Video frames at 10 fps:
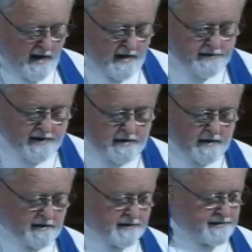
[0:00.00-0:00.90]

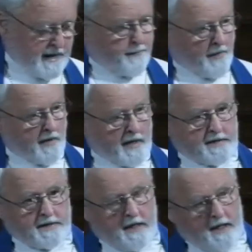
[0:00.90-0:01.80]
seeking to
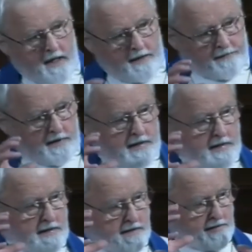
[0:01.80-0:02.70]
separate
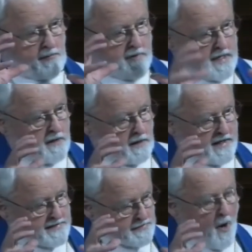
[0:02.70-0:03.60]
the real
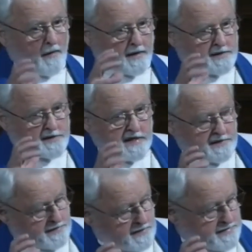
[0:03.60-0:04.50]
historic
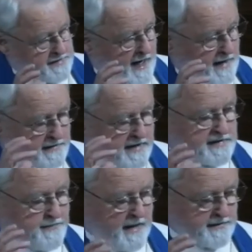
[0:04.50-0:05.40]
Jesus and
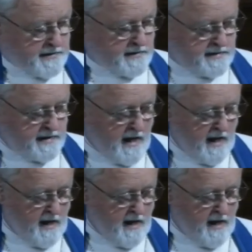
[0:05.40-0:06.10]
his message